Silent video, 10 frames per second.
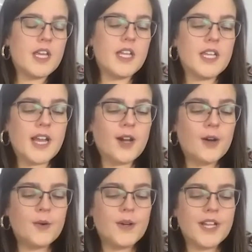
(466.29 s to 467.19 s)

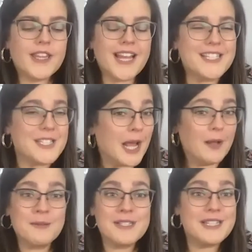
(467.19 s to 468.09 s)
Now, that
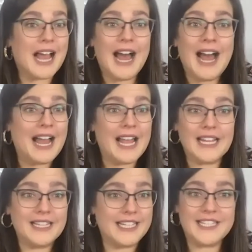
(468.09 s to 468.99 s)
sounds
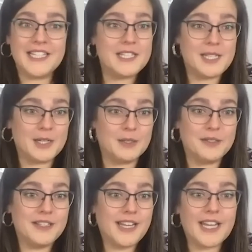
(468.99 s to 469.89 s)
highly detailed,
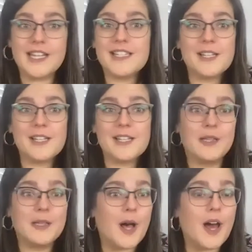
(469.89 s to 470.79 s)
and it sounds like a
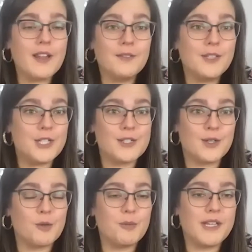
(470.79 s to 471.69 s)
lot of
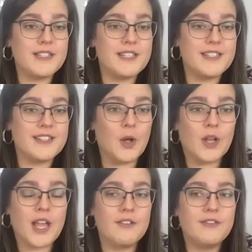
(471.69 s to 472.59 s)
logistical pieces
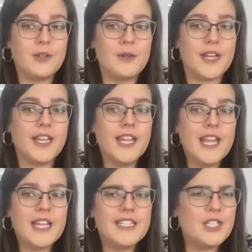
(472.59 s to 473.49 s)
all kind of floating.
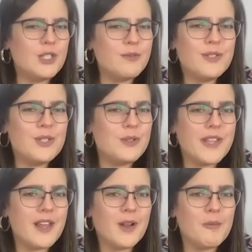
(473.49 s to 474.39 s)
Did you do
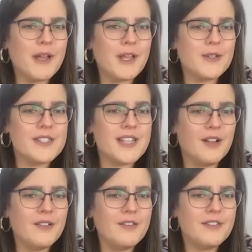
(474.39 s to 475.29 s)
that all by
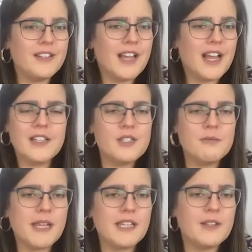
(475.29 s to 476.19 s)
yourself? How did
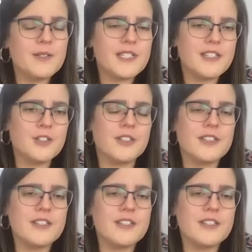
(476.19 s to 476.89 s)
you make those decisions?